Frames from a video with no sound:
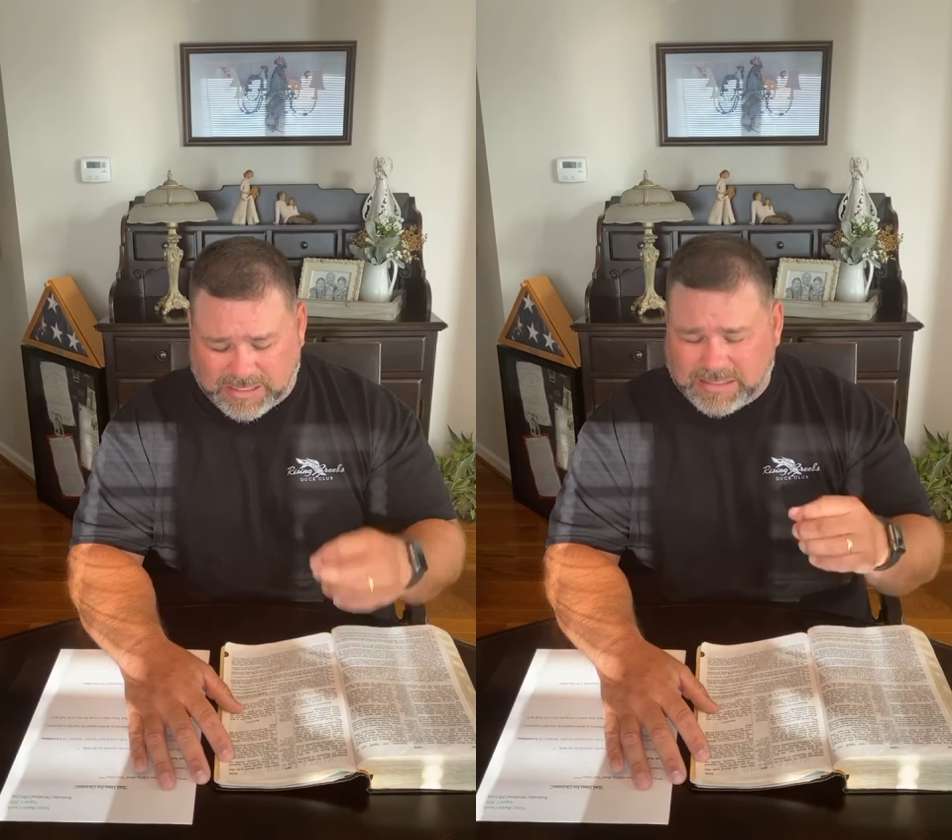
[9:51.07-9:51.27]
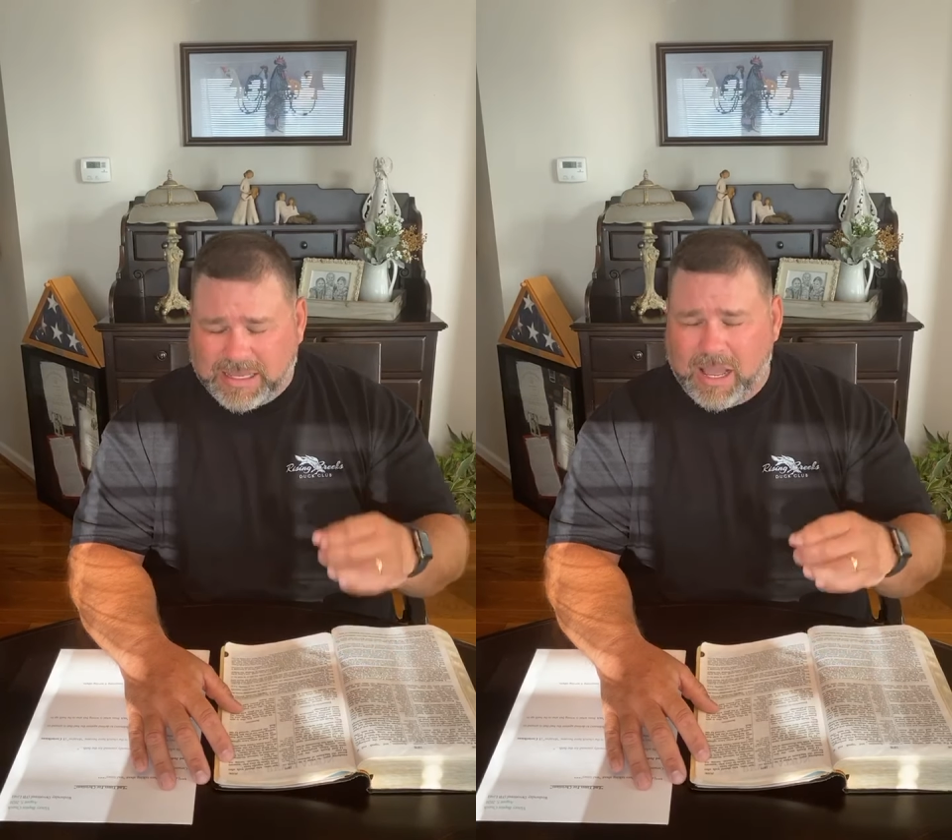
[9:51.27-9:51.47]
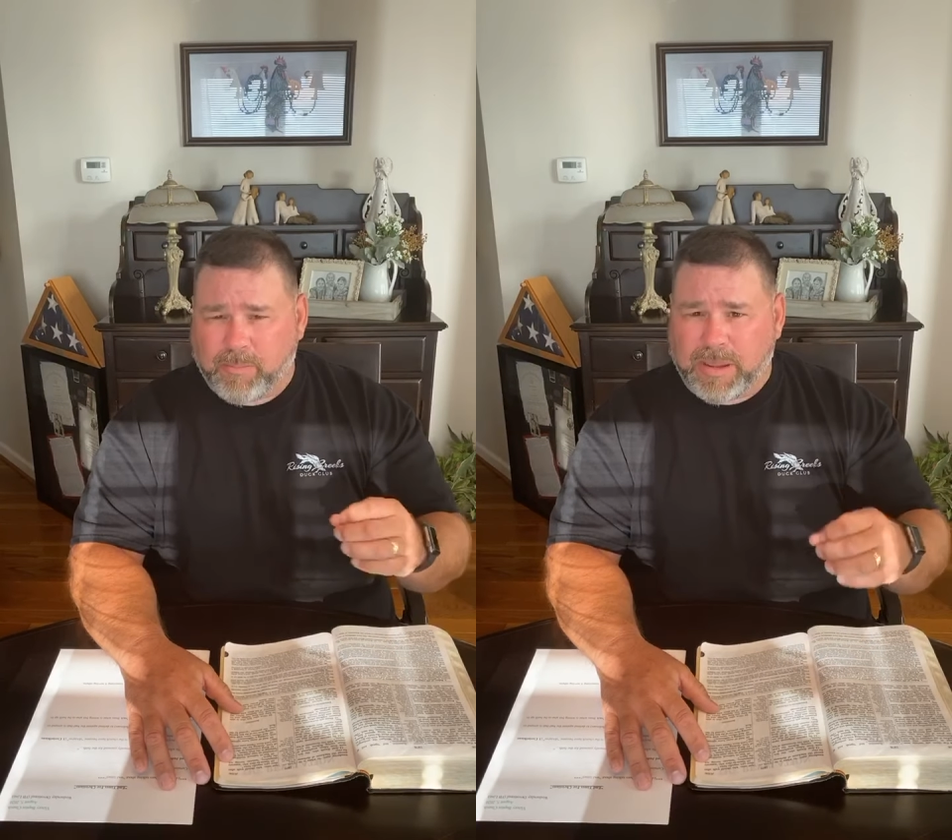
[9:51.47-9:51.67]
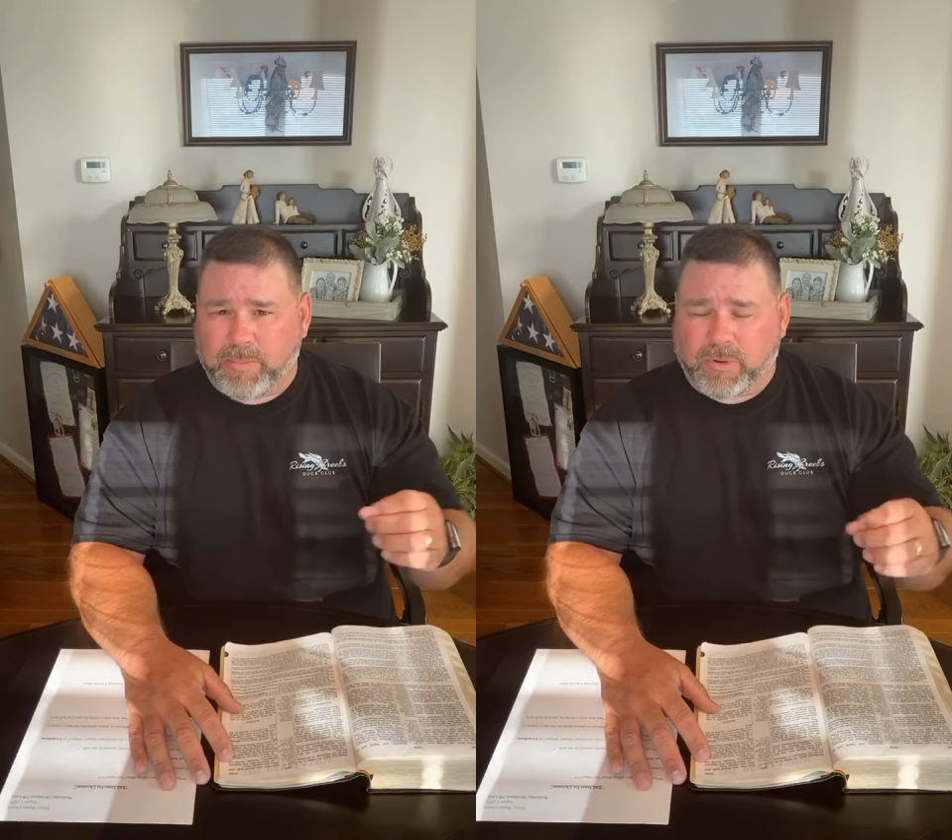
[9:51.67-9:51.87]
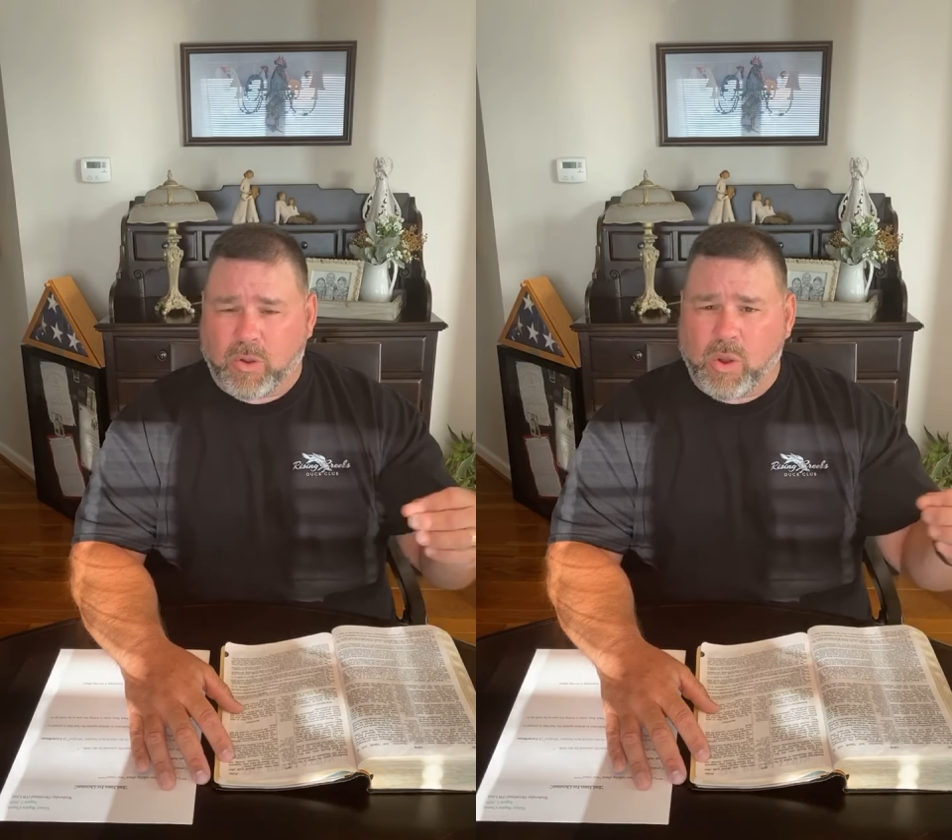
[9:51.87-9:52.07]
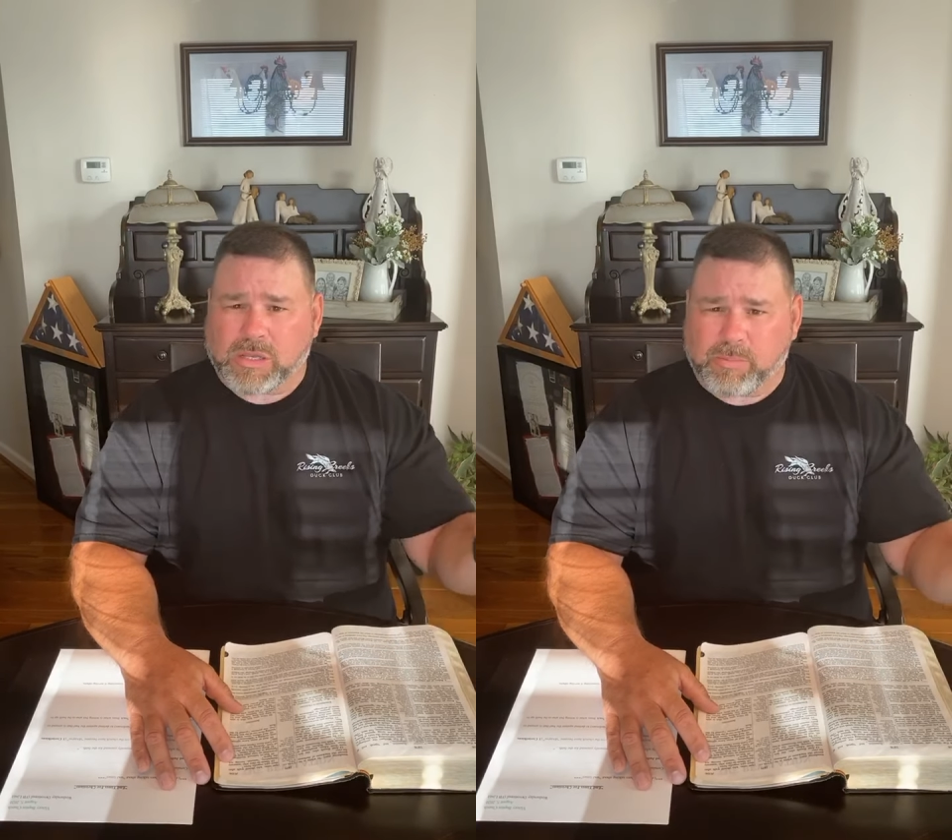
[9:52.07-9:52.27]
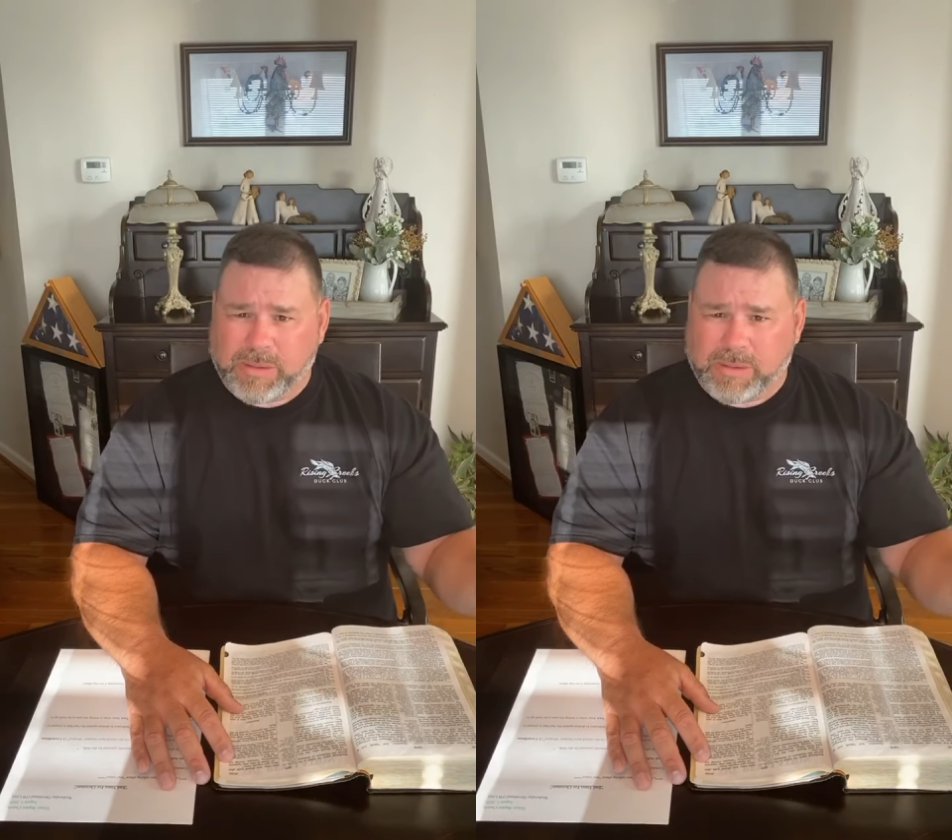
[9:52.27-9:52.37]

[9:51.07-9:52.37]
that's how people are going to